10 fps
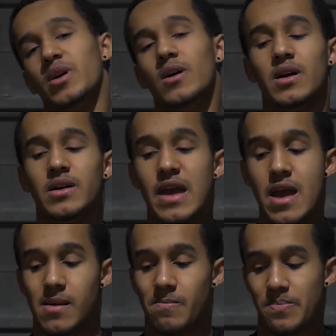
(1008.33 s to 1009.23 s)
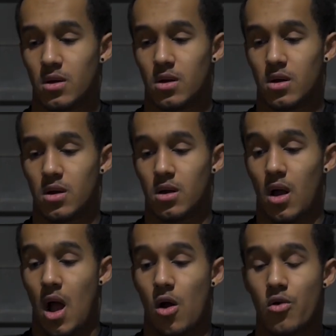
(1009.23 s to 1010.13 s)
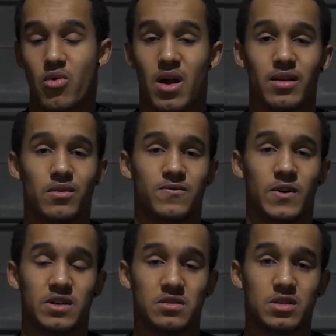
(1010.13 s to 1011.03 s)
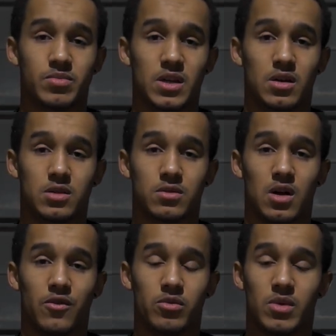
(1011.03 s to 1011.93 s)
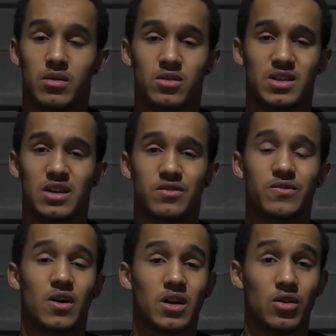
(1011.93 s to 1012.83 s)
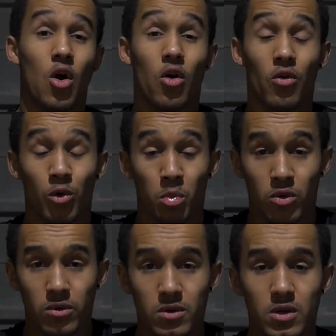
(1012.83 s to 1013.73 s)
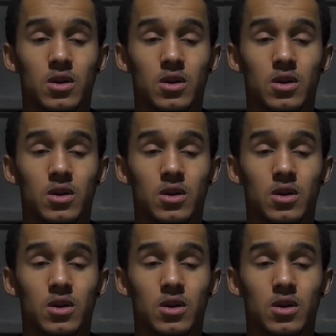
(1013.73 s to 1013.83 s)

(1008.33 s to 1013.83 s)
But yeah, I hope Ryan a fucking speedy ass recovery now, because that is fucking horrible.